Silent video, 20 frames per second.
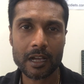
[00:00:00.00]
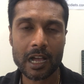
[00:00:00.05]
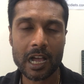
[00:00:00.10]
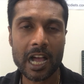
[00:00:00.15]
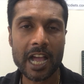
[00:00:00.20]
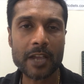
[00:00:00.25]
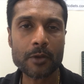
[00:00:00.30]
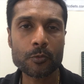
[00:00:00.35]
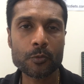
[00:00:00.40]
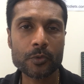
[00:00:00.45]

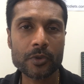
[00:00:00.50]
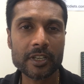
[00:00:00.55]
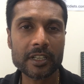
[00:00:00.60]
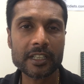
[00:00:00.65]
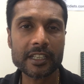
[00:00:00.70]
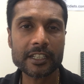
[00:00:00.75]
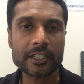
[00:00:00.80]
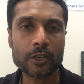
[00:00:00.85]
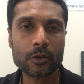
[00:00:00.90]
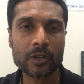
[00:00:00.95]
I
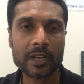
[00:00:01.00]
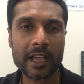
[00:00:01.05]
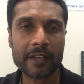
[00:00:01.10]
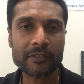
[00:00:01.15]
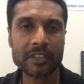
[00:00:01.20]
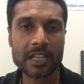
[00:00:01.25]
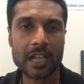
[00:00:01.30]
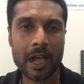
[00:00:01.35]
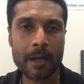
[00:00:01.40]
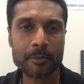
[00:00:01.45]
really don't
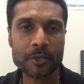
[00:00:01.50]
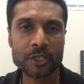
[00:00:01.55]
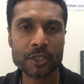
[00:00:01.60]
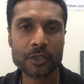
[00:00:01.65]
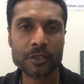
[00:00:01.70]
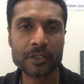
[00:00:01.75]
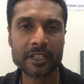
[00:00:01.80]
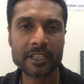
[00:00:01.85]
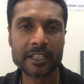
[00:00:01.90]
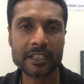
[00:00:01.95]
have the
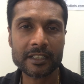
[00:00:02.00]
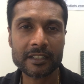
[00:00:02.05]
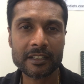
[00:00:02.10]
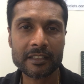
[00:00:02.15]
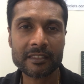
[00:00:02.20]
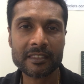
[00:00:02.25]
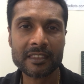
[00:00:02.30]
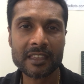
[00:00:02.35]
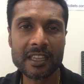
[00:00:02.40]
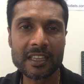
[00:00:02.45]
opportunity to
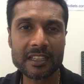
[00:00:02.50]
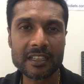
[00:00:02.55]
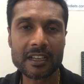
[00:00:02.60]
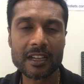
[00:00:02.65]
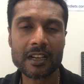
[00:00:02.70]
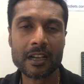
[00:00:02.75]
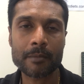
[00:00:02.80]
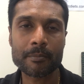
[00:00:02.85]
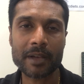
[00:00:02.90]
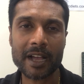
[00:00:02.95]
think
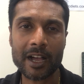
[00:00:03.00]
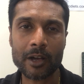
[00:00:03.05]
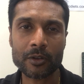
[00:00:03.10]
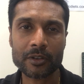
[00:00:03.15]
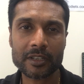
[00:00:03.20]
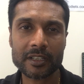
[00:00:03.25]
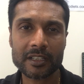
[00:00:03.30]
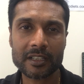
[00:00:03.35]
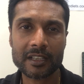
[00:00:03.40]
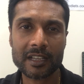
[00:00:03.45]

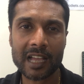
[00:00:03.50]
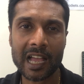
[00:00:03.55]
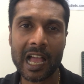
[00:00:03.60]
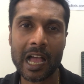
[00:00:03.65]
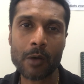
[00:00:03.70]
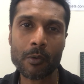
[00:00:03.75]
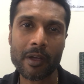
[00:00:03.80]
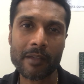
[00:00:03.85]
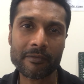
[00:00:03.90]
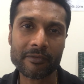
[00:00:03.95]
about
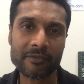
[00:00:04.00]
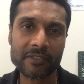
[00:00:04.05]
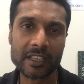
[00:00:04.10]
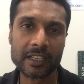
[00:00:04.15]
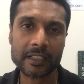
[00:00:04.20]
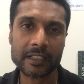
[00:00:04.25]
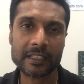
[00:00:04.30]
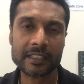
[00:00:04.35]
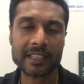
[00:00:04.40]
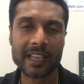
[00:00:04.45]
how I'm
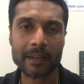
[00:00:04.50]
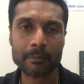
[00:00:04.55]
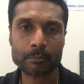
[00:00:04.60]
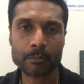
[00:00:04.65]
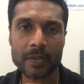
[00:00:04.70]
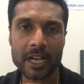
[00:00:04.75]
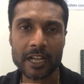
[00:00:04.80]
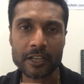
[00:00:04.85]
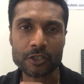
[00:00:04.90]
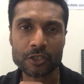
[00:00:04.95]
feeling that
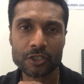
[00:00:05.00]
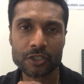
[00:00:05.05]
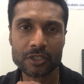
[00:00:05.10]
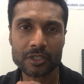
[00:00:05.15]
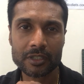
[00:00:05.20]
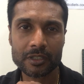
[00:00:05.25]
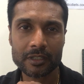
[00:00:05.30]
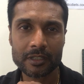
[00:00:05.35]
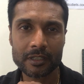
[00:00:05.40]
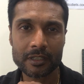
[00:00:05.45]

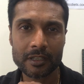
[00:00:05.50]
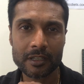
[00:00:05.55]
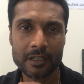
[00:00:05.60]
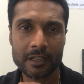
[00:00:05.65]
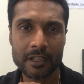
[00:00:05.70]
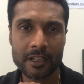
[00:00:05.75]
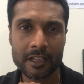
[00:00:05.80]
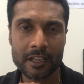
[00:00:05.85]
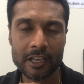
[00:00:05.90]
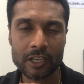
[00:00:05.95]
much.
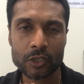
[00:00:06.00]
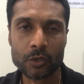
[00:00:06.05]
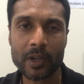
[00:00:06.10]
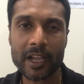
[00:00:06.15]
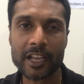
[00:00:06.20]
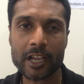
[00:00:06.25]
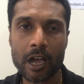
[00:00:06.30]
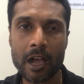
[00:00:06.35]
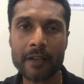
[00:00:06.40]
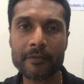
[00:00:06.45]
So
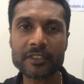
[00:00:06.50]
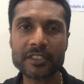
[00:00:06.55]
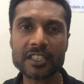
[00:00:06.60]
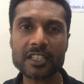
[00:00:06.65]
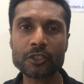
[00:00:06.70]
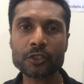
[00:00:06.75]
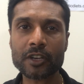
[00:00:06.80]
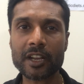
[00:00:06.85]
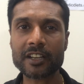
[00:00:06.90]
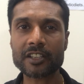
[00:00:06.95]
I
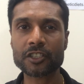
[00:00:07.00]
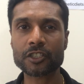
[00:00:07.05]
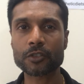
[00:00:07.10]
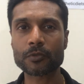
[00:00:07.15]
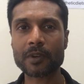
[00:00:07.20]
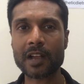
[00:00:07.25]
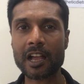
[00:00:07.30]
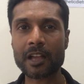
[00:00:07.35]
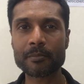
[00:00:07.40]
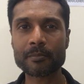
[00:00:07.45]
obviously try to
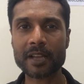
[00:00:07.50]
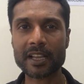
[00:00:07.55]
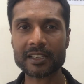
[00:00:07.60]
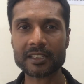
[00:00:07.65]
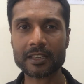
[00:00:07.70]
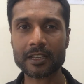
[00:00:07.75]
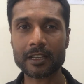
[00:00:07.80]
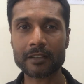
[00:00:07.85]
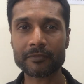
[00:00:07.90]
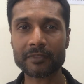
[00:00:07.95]
surround
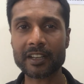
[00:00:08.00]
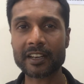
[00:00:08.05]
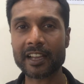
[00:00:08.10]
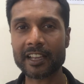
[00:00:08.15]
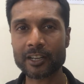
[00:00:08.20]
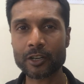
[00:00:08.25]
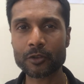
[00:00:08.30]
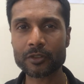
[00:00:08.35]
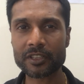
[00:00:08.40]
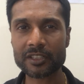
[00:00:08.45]
myself, and
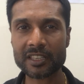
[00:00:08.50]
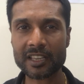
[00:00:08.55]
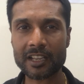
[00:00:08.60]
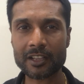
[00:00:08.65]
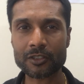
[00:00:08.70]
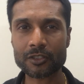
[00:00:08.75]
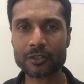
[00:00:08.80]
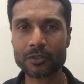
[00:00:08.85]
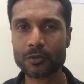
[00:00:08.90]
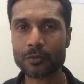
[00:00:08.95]
I know this
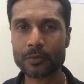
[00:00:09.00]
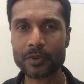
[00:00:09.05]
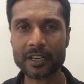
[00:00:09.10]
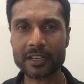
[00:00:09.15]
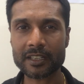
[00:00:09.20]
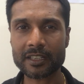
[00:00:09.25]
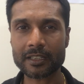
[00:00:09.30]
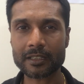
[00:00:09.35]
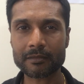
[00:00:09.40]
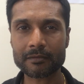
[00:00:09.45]
sounds
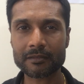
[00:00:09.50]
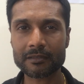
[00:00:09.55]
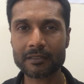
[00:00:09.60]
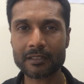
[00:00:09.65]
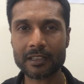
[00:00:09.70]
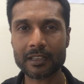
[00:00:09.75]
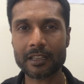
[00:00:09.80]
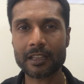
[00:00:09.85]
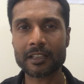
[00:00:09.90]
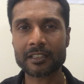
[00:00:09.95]
really,
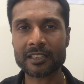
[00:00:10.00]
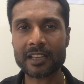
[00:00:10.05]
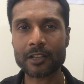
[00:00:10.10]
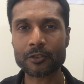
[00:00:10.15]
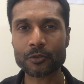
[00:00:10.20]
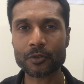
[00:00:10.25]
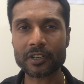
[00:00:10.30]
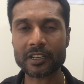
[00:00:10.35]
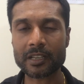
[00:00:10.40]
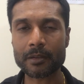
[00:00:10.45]
it
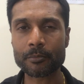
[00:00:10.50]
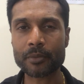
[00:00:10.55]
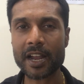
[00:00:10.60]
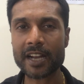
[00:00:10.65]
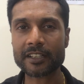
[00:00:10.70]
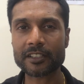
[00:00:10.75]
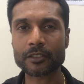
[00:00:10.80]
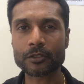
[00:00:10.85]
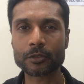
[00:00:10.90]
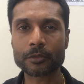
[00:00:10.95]
sounds really
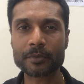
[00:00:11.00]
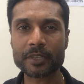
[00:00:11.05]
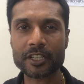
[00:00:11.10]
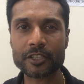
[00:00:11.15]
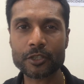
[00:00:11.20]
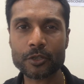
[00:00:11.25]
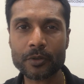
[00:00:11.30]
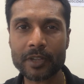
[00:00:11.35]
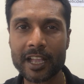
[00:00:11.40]
impractical because you